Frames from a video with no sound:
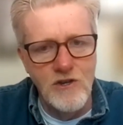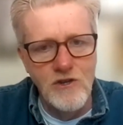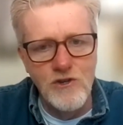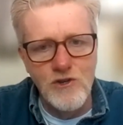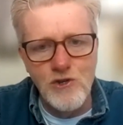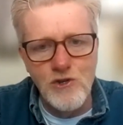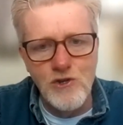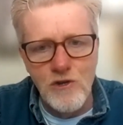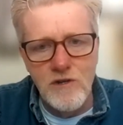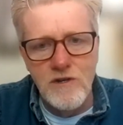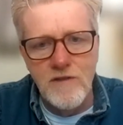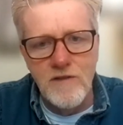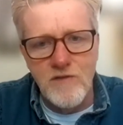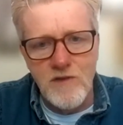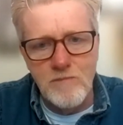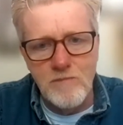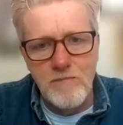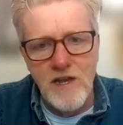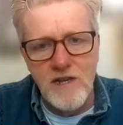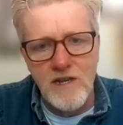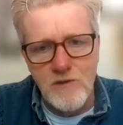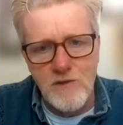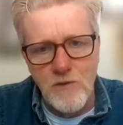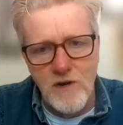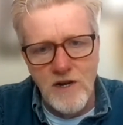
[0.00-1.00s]
you shouldn't have
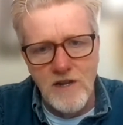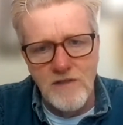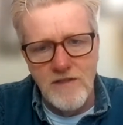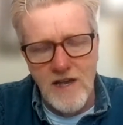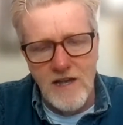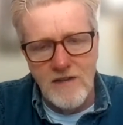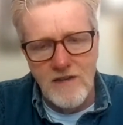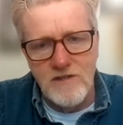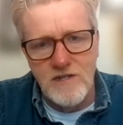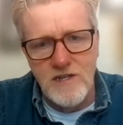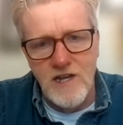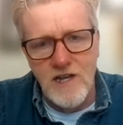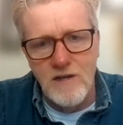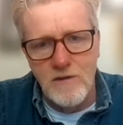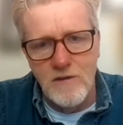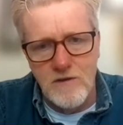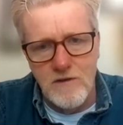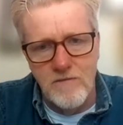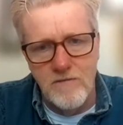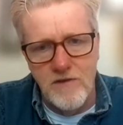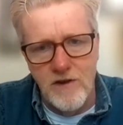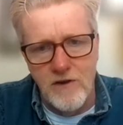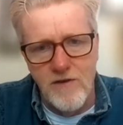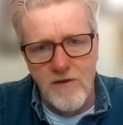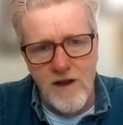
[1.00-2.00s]
spent $20,000
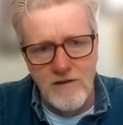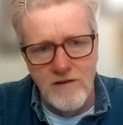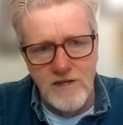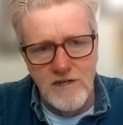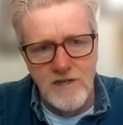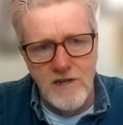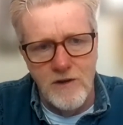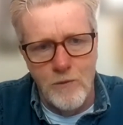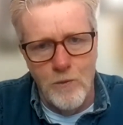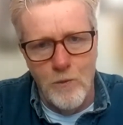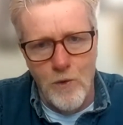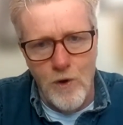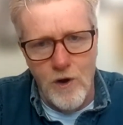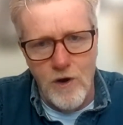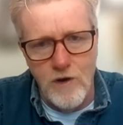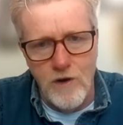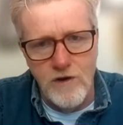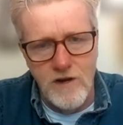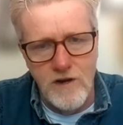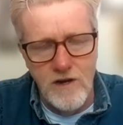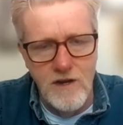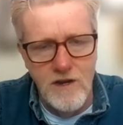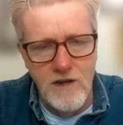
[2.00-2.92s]
to figure out it didn't work.